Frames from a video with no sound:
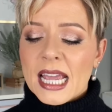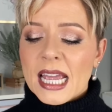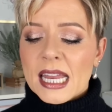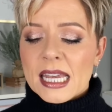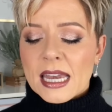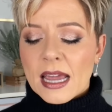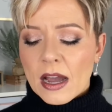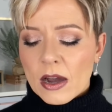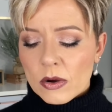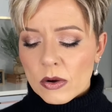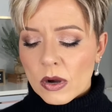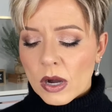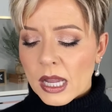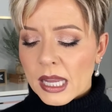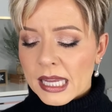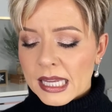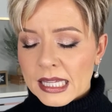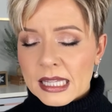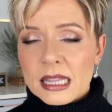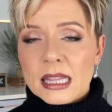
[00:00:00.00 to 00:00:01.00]
Now
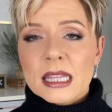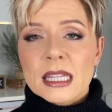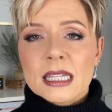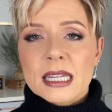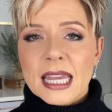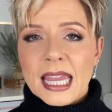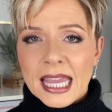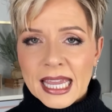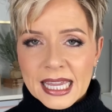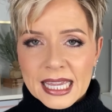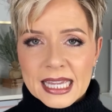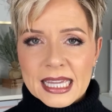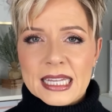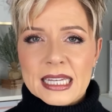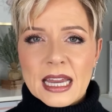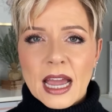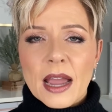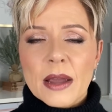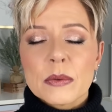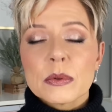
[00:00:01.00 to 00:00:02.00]
in the kit,
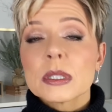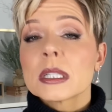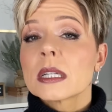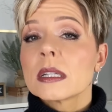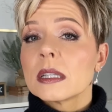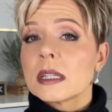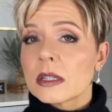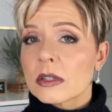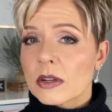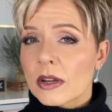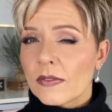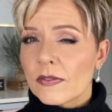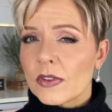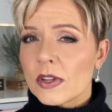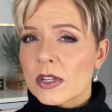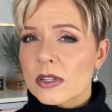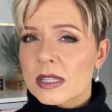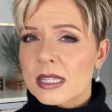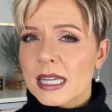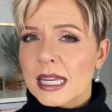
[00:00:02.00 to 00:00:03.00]
I was a little
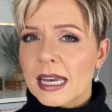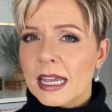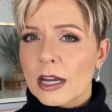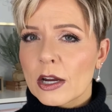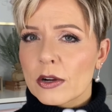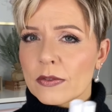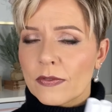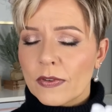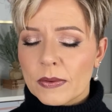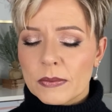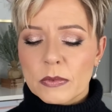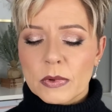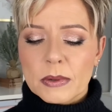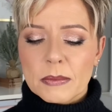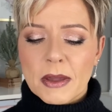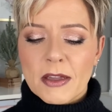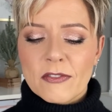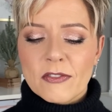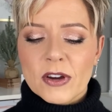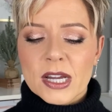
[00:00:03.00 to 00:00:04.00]
confused, and I heard from one of
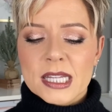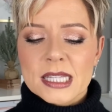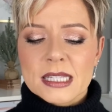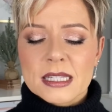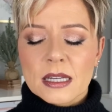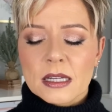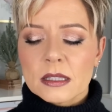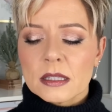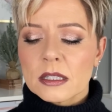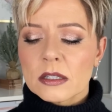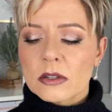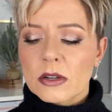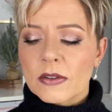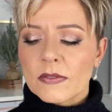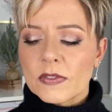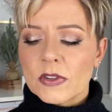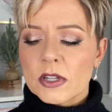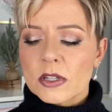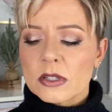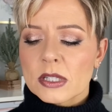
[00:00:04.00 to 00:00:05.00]
my friends a little
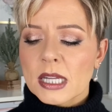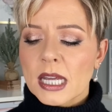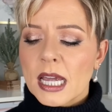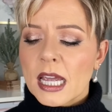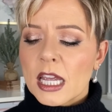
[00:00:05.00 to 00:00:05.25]
confused.